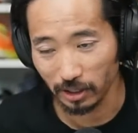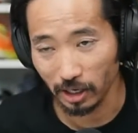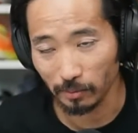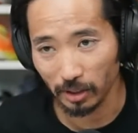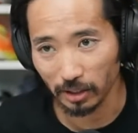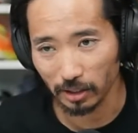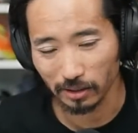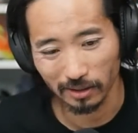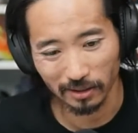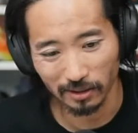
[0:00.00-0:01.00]
And I'm like,
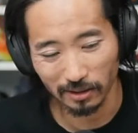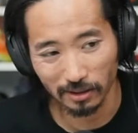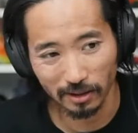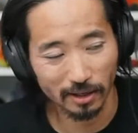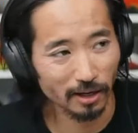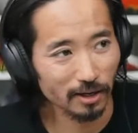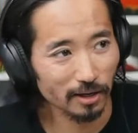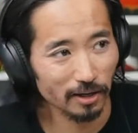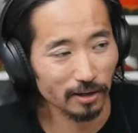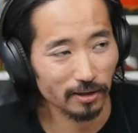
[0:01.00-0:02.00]
the
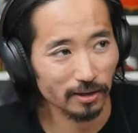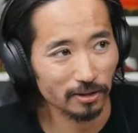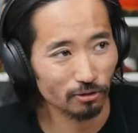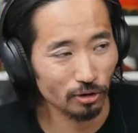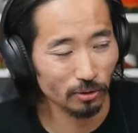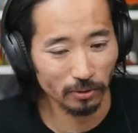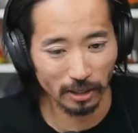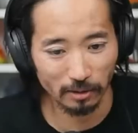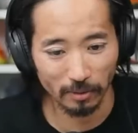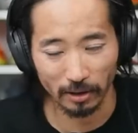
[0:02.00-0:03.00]
guy is a
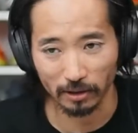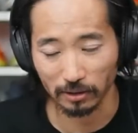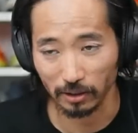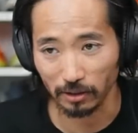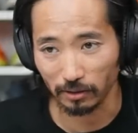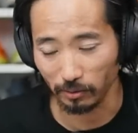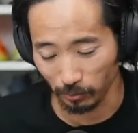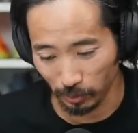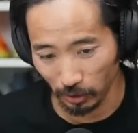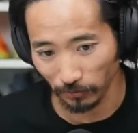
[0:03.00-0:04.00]
209 marathoner,
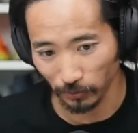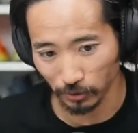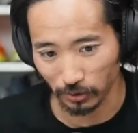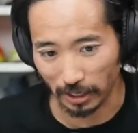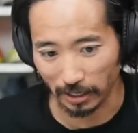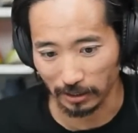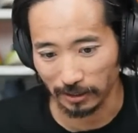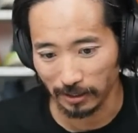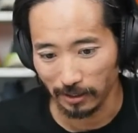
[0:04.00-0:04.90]
beautiful stride.